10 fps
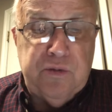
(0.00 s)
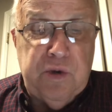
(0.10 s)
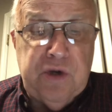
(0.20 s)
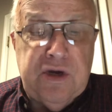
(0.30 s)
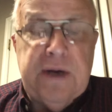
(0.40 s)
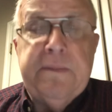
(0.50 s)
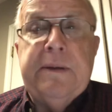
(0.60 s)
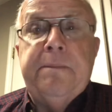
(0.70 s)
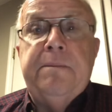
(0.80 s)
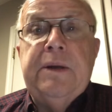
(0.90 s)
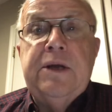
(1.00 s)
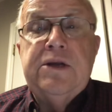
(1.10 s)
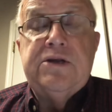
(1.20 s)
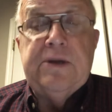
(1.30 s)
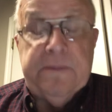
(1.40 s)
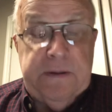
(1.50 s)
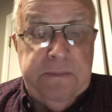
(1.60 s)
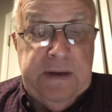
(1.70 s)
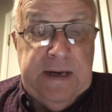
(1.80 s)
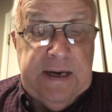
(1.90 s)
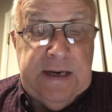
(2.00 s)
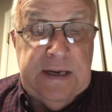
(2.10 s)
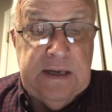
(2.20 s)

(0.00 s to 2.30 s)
when you could have been something big.